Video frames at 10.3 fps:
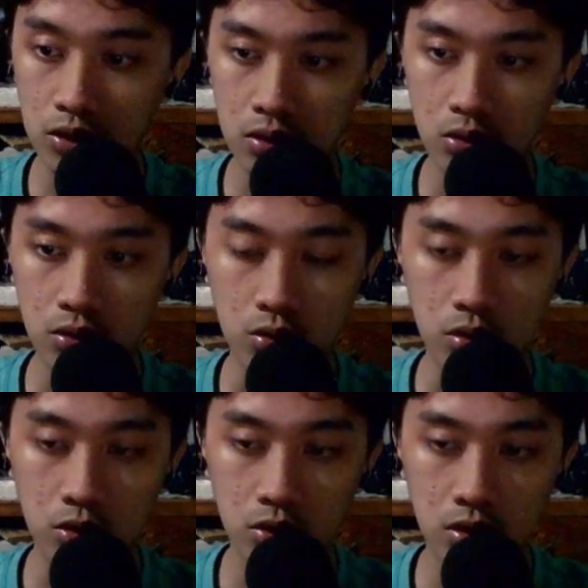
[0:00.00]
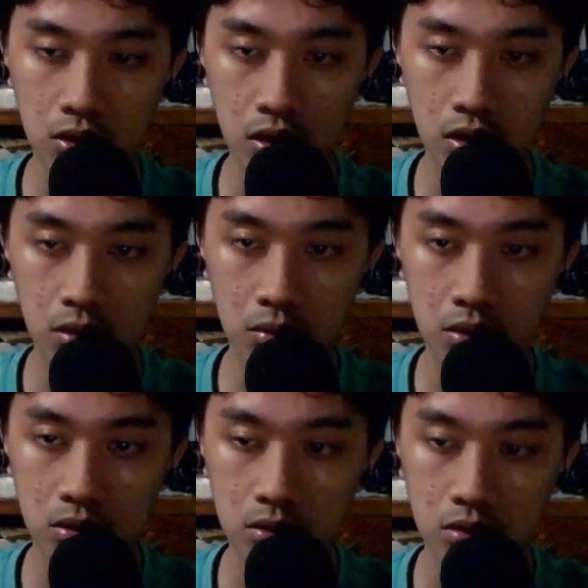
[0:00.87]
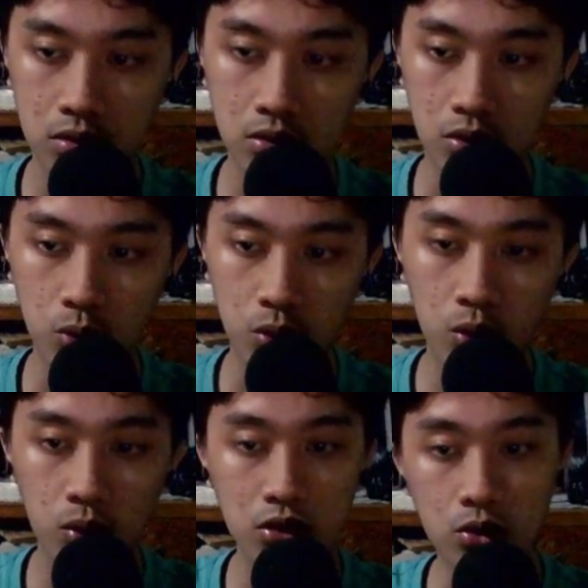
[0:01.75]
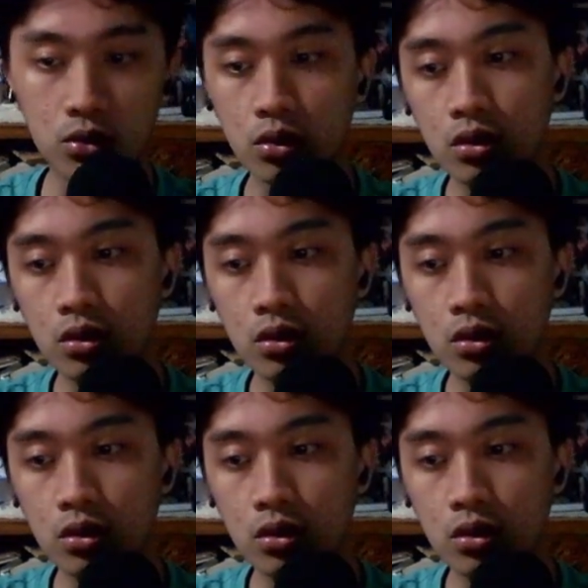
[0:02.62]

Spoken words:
to control sugar cane, because we don't want to